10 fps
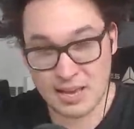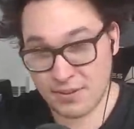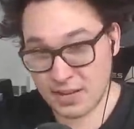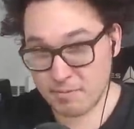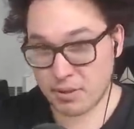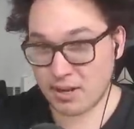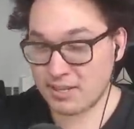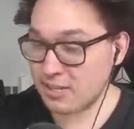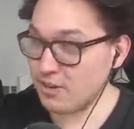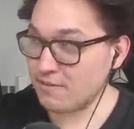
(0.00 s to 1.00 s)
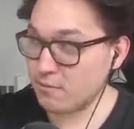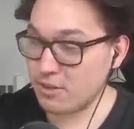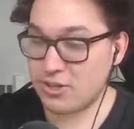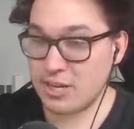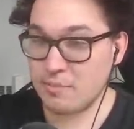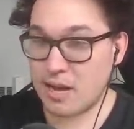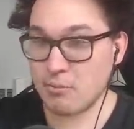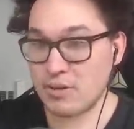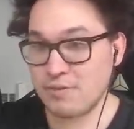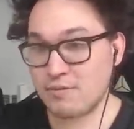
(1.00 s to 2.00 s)
If he hadn't blocked the Draven with chip,
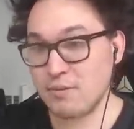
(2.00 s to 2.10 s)
I would have